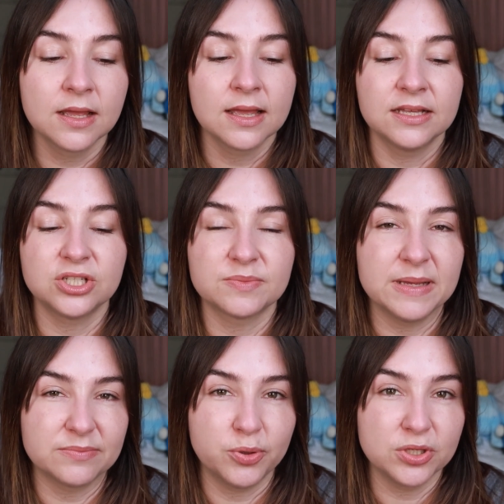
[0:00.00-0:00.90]
It just
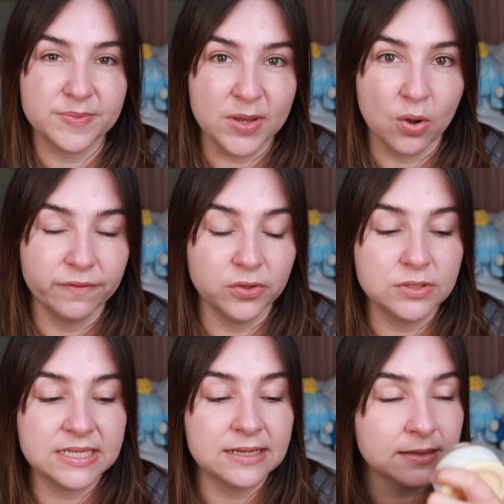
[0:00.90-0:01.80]
puts me off
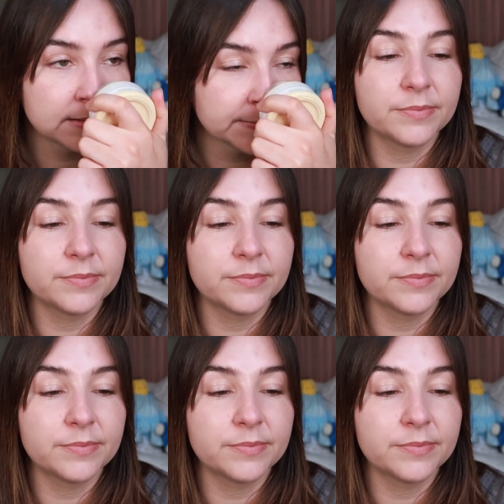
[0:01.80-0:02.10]
using it.